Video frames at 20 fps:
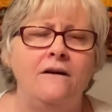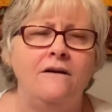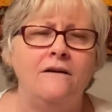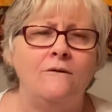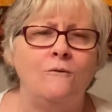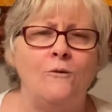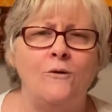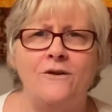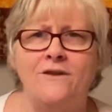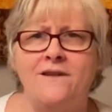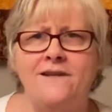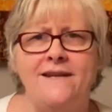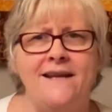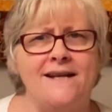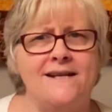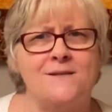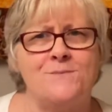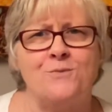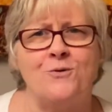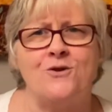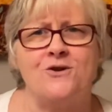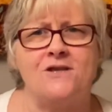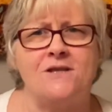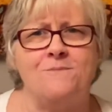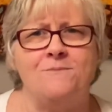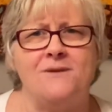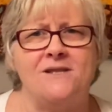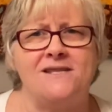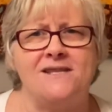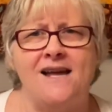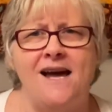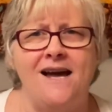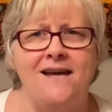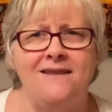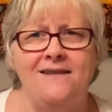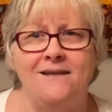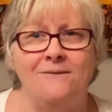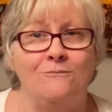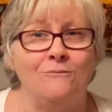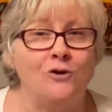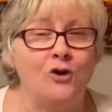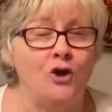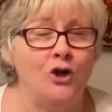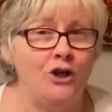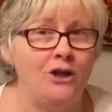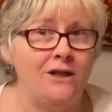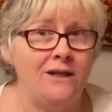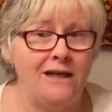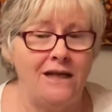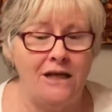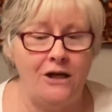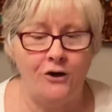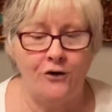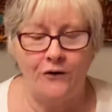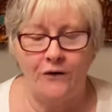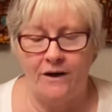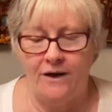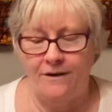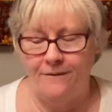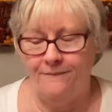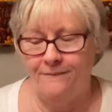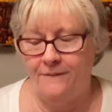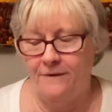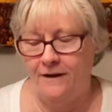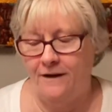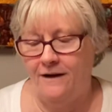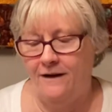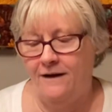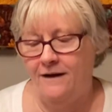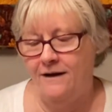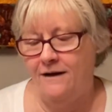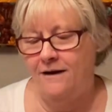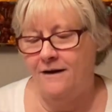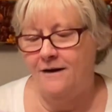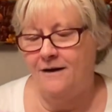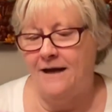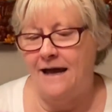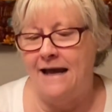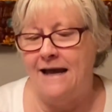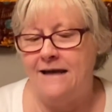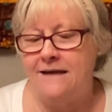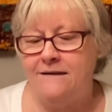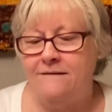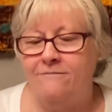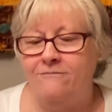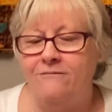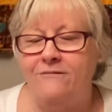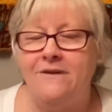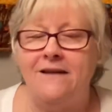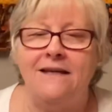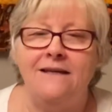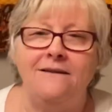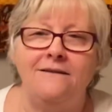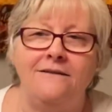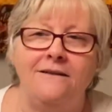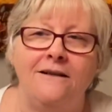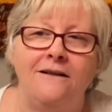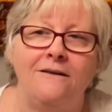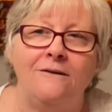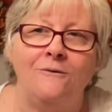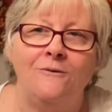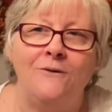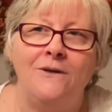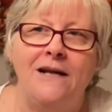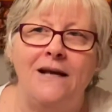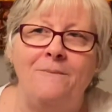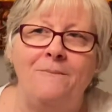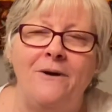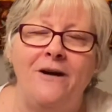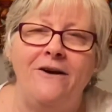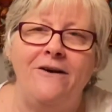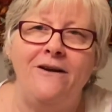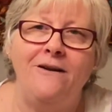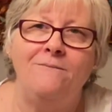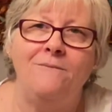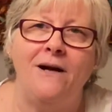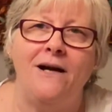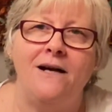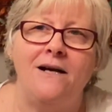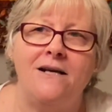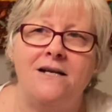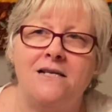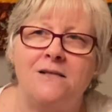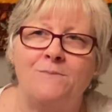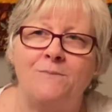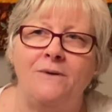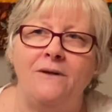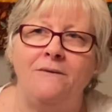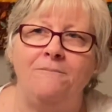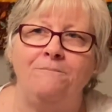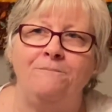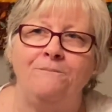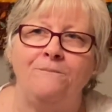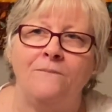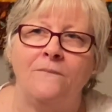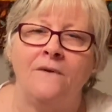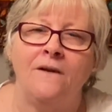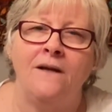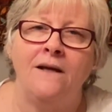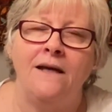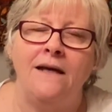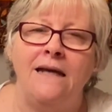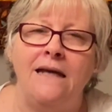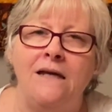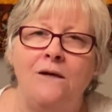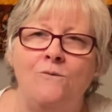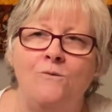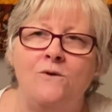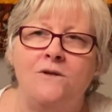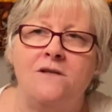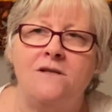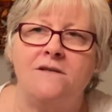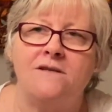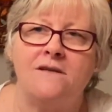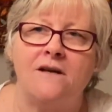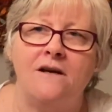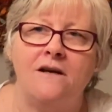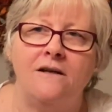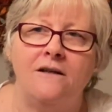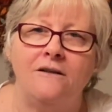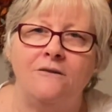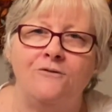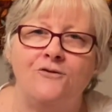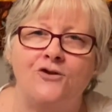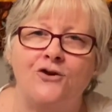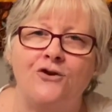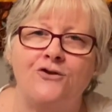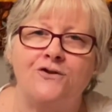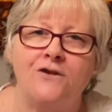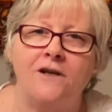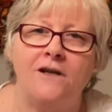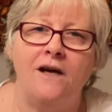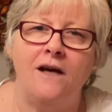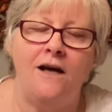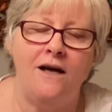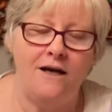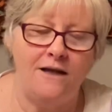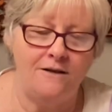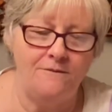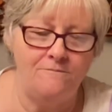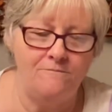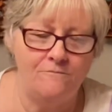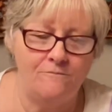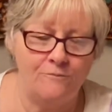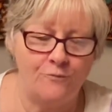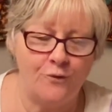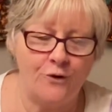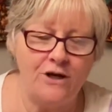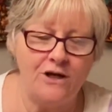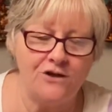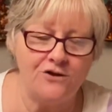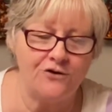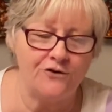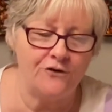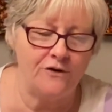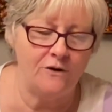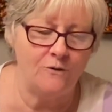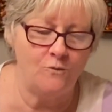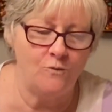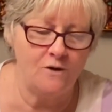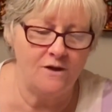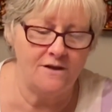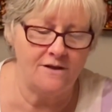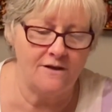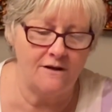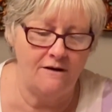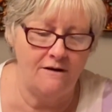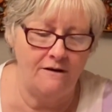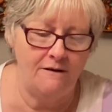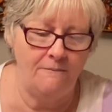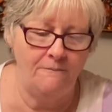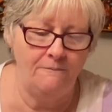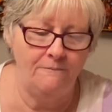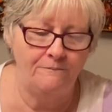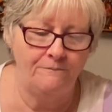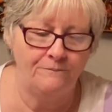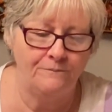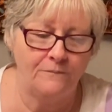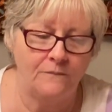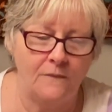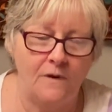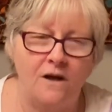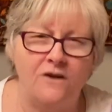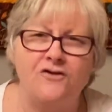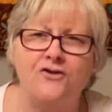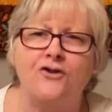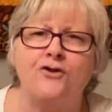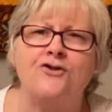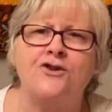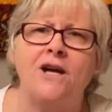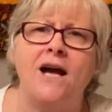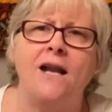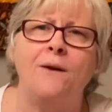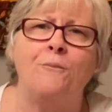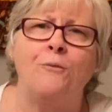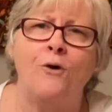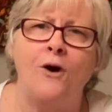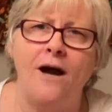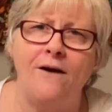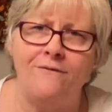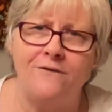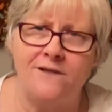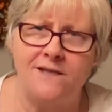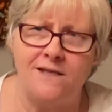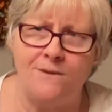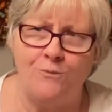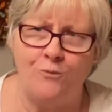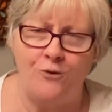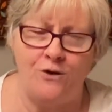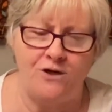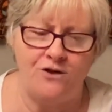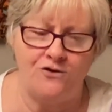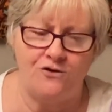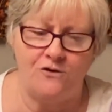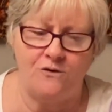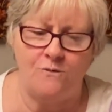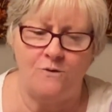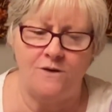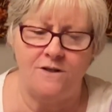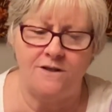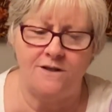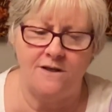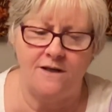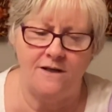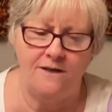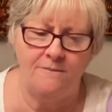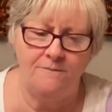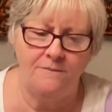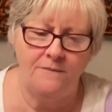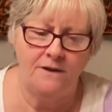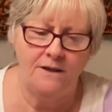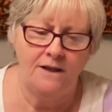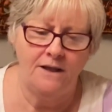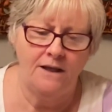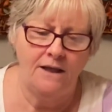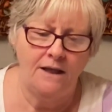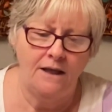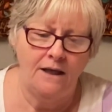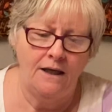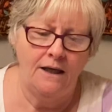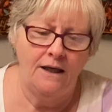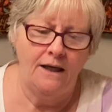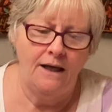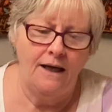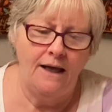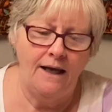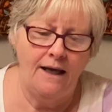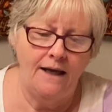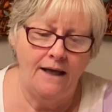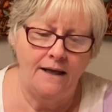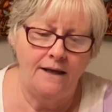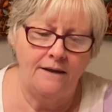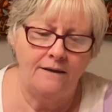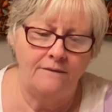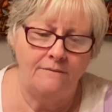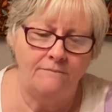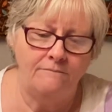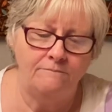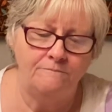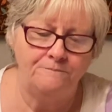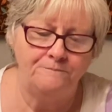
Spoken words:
where the next person beside them couldn't hear it. And then when I married my husband, He was a Church of God preacher at one time, a Church of God of Prophecy preacher at one time. And